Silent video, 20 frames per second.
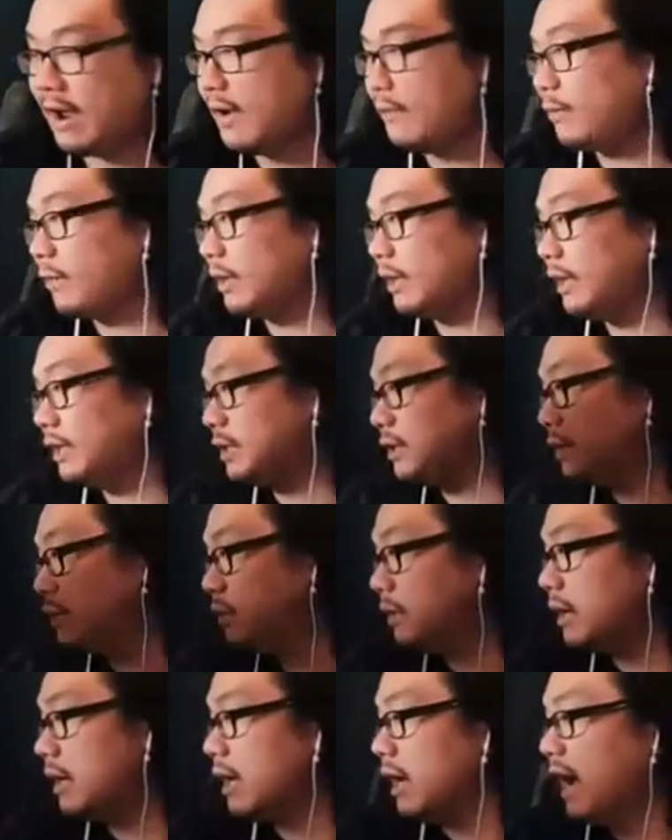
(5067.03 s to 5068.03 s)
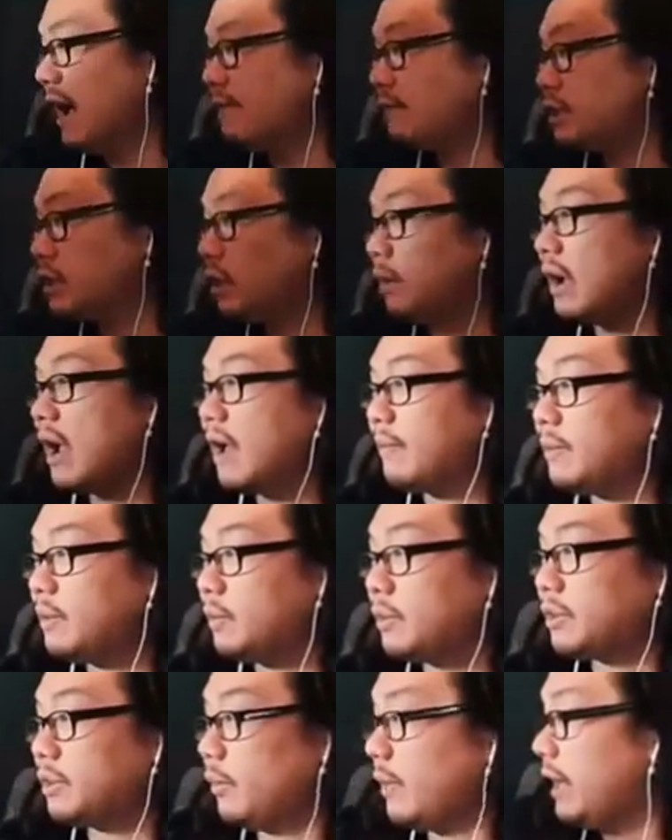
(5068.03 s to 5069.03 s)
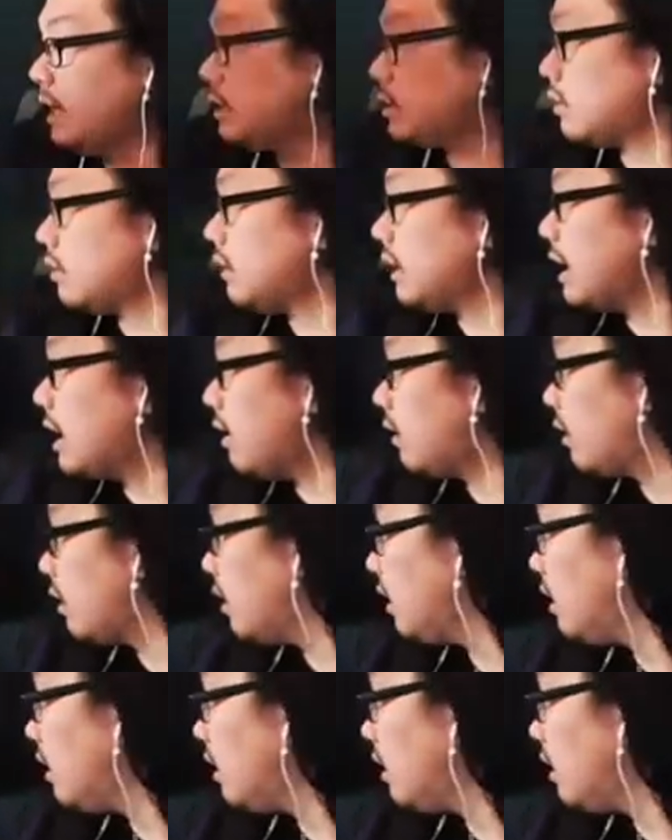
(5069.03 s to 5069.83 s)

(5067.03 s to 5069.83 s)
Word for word: I really do. I'm so happy with the way it turned out.